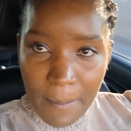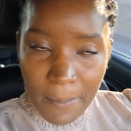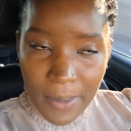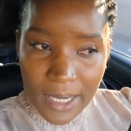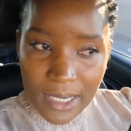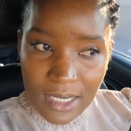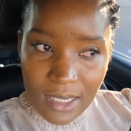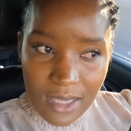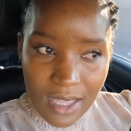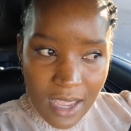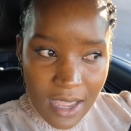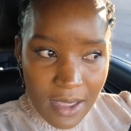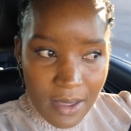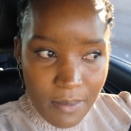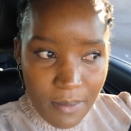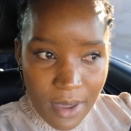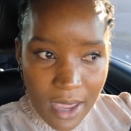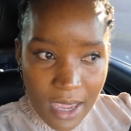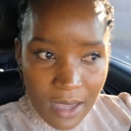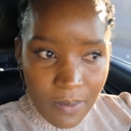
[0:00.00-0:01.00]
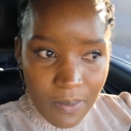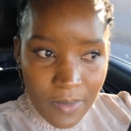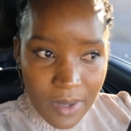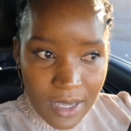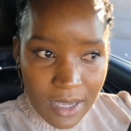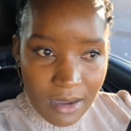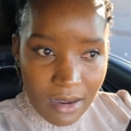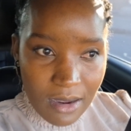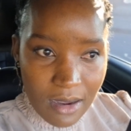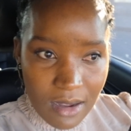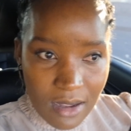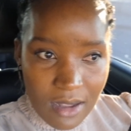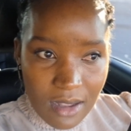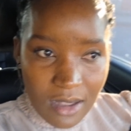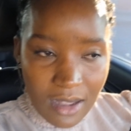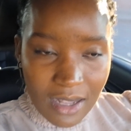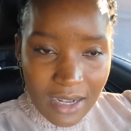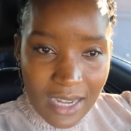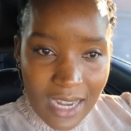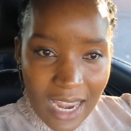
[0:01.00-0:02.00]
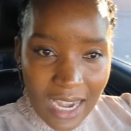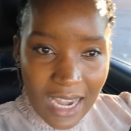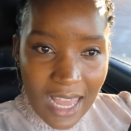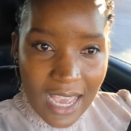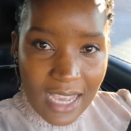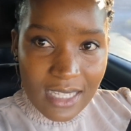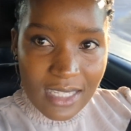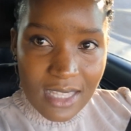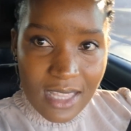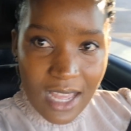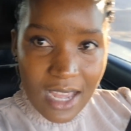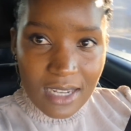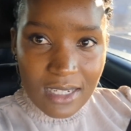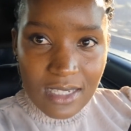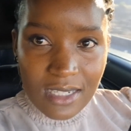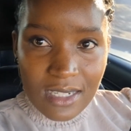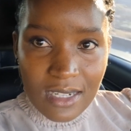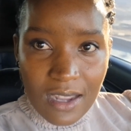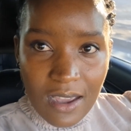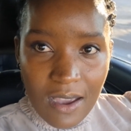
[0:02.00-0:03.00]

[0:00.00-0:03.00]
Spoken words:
but they make me realize that